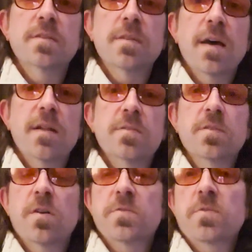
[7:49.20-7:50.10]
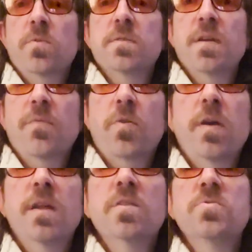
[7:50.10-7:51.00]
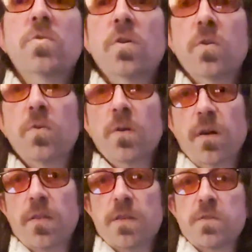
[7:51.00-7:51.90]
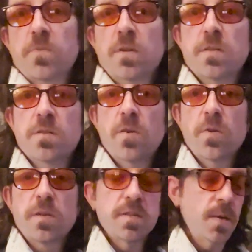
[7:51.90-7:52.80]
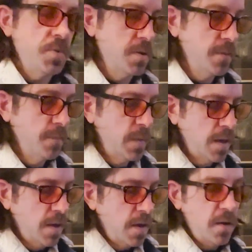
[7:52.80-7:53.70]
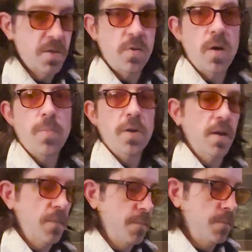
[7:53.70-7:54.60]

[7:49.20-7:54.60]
is that his songs are going to have a great intro, and this one is no exception. Here's how I play it.